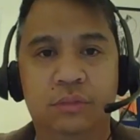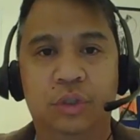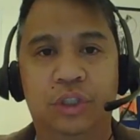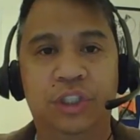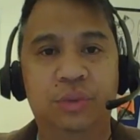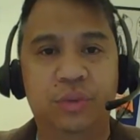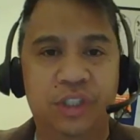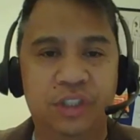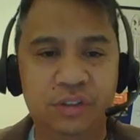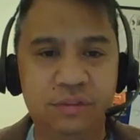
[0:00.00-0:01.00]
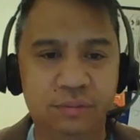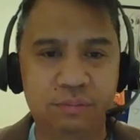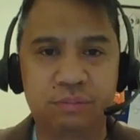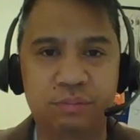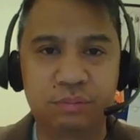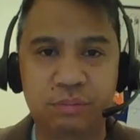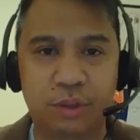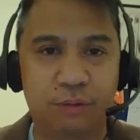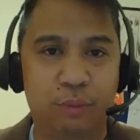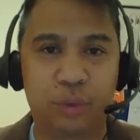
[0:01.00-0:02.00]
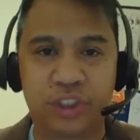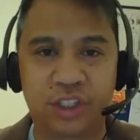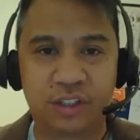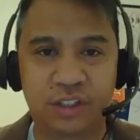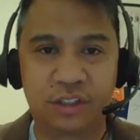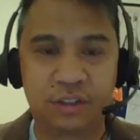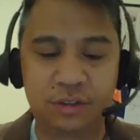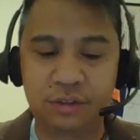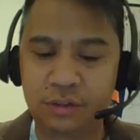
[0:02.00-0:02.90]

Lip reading: you deal with it, unfortunately.